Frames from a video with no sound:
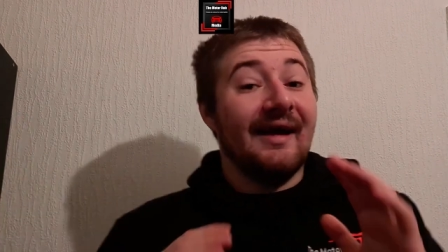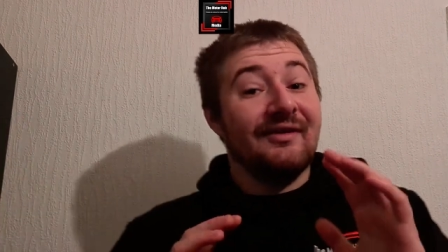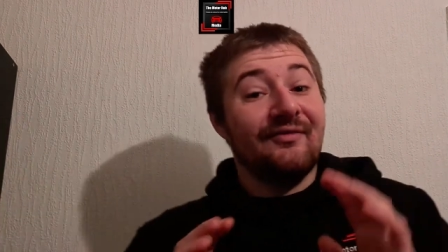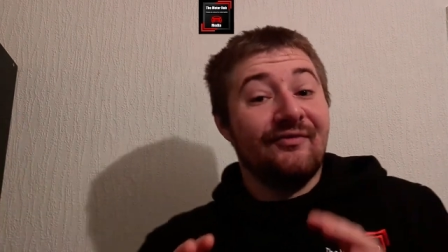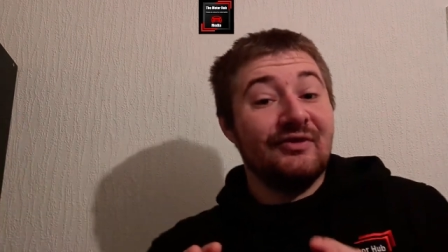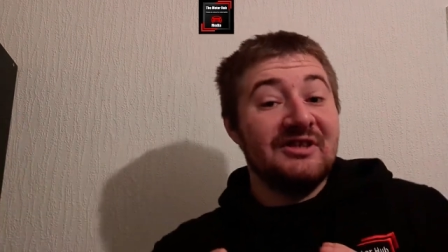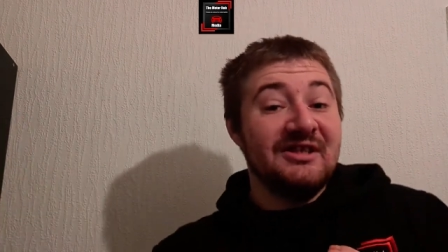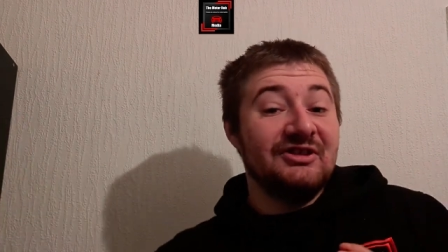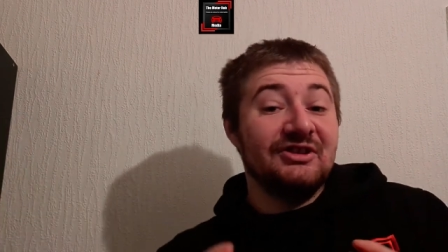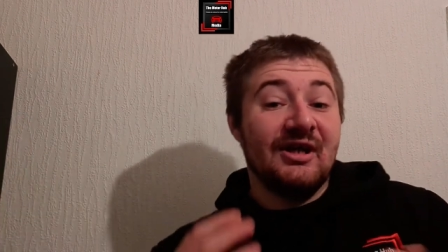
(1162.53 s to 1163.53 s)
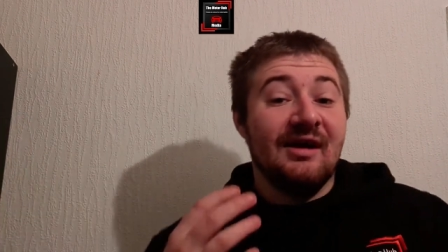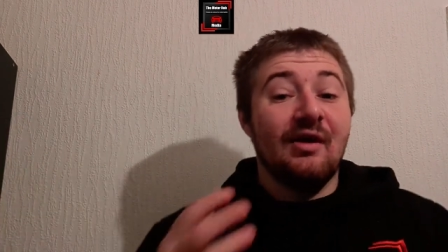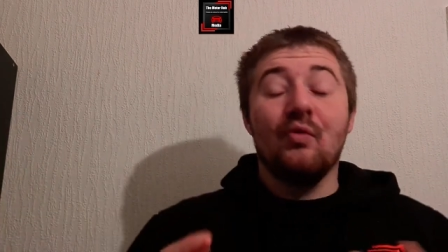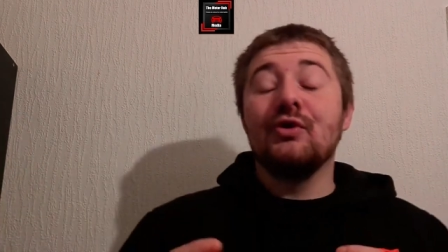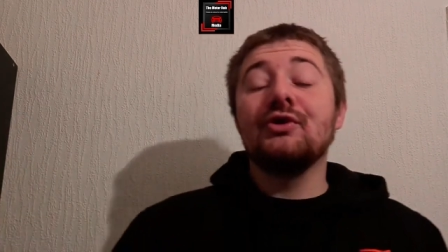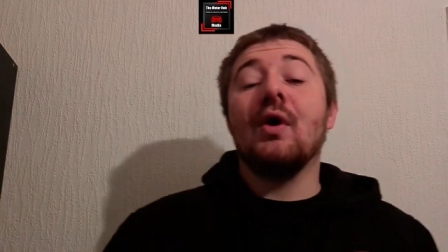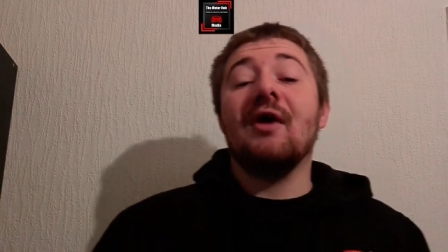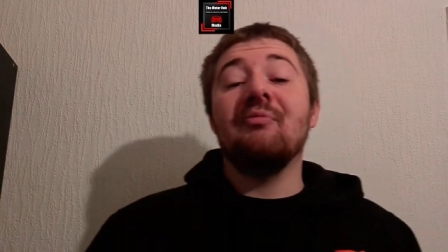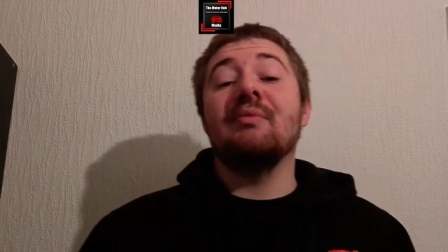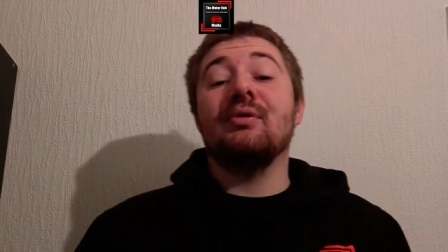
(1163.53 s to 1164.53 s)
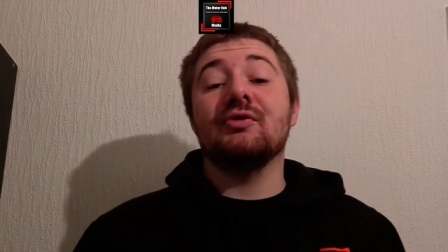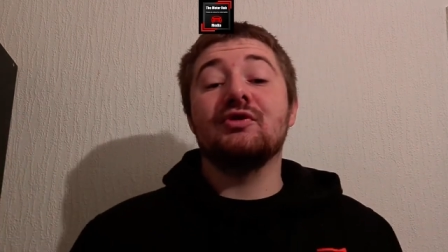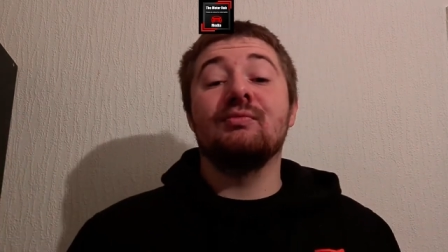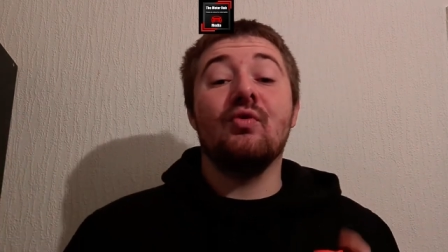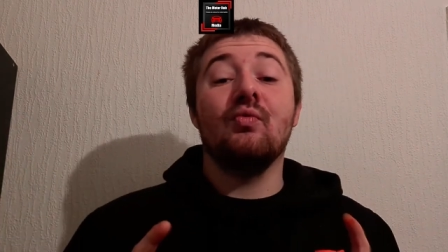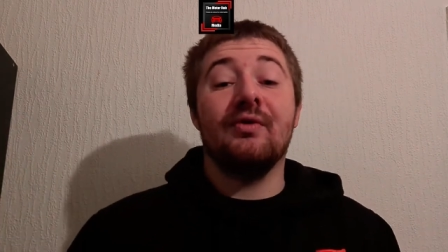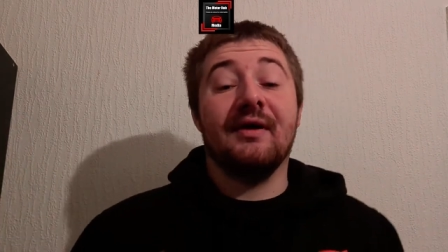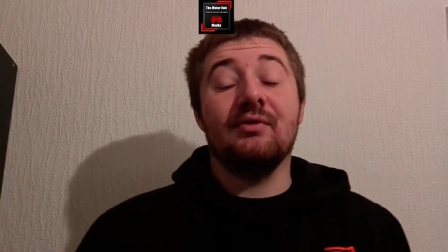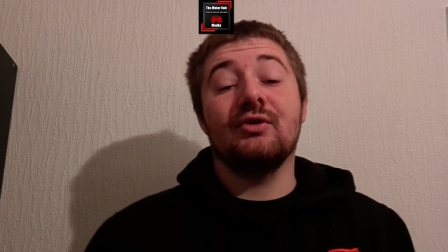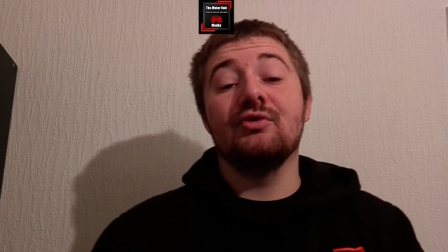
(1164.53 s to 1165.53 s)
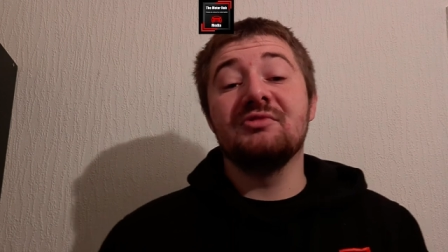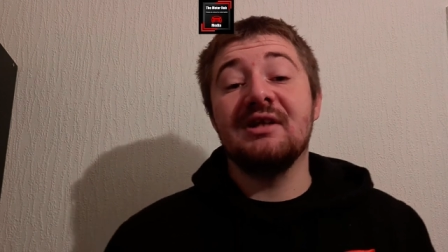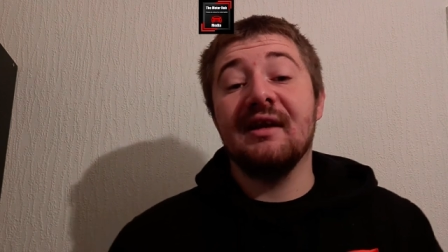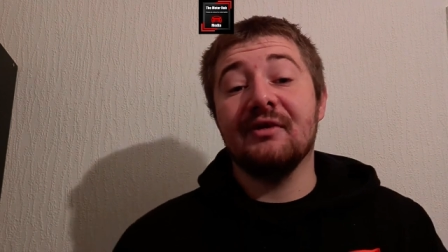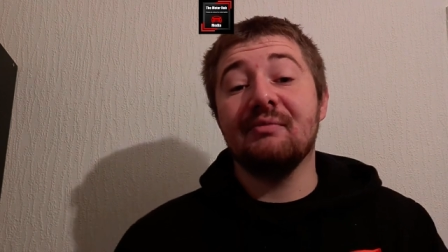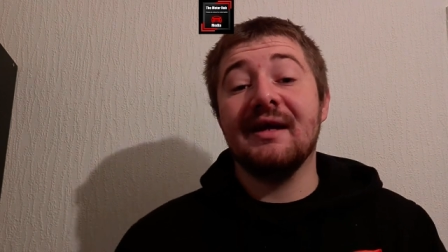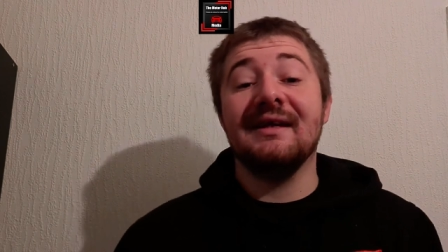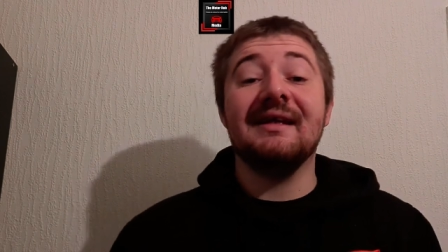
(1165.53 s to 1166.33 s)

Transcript: and the footage would not have been possible without Coombsy Lad Mate.